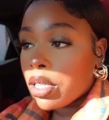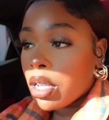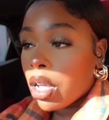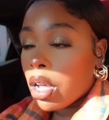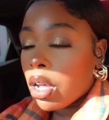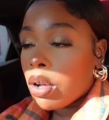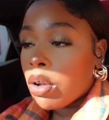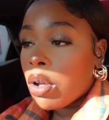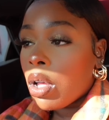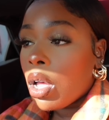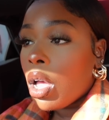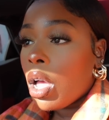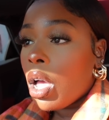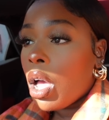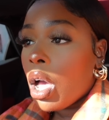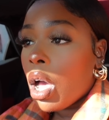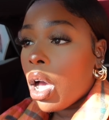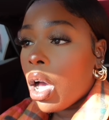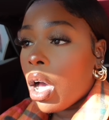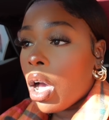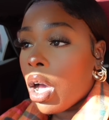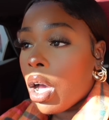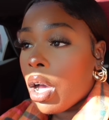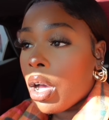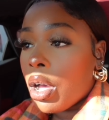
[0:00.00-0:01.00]
So,
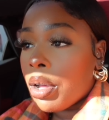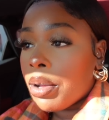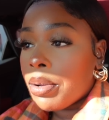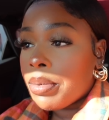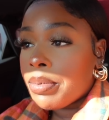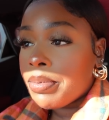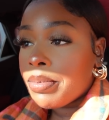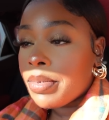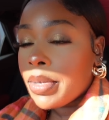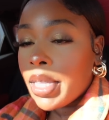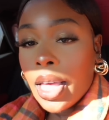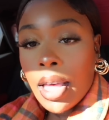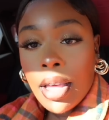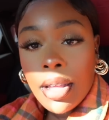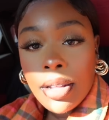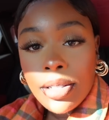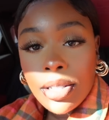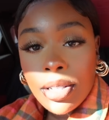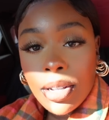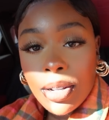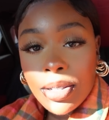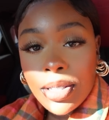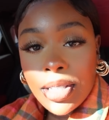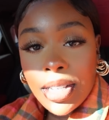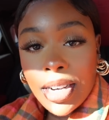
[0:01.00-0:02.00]
um, yeah,
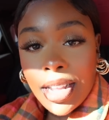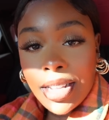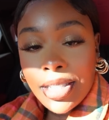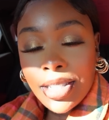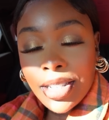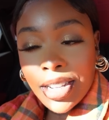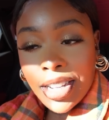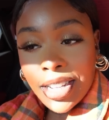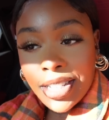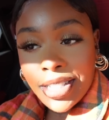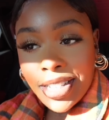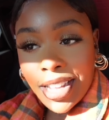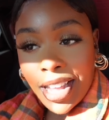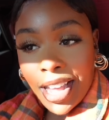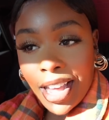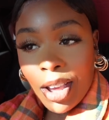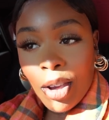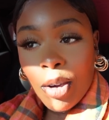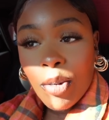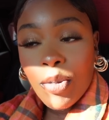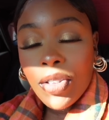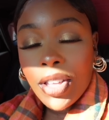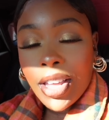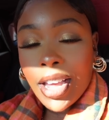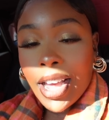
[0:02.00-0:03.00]
so today's a good day.
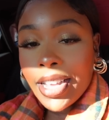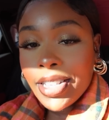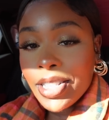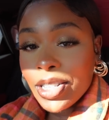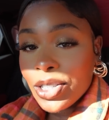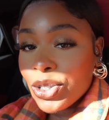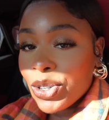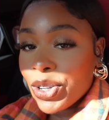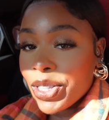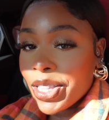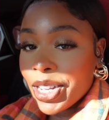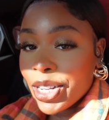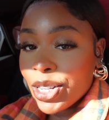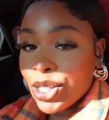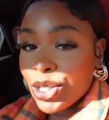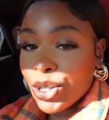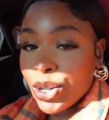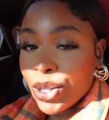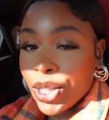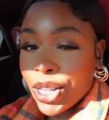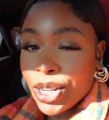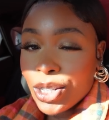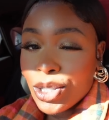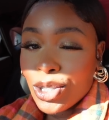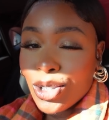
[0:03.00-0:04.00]
Hopefully you guys enjoyed the
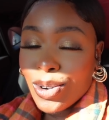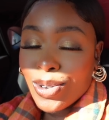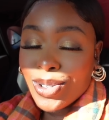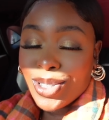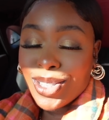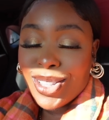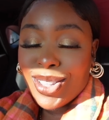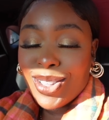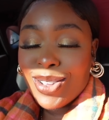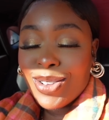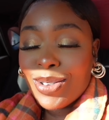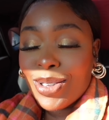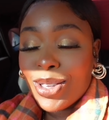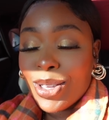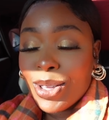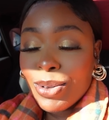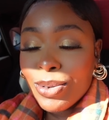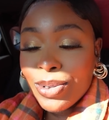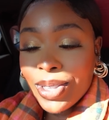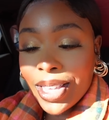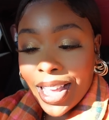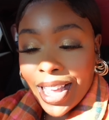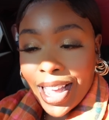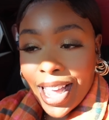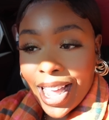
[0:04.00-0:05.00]
intro. The intro was a little
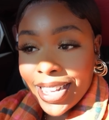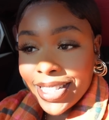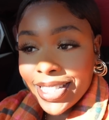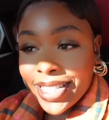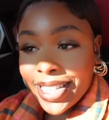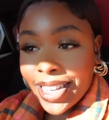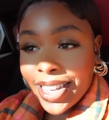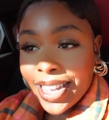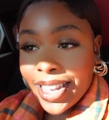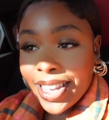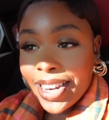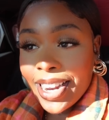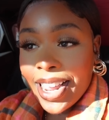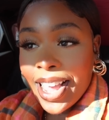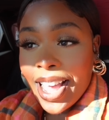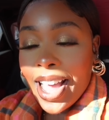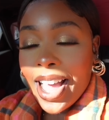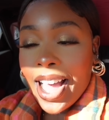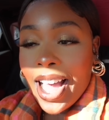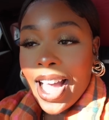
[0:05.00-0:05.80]
cute thing I did.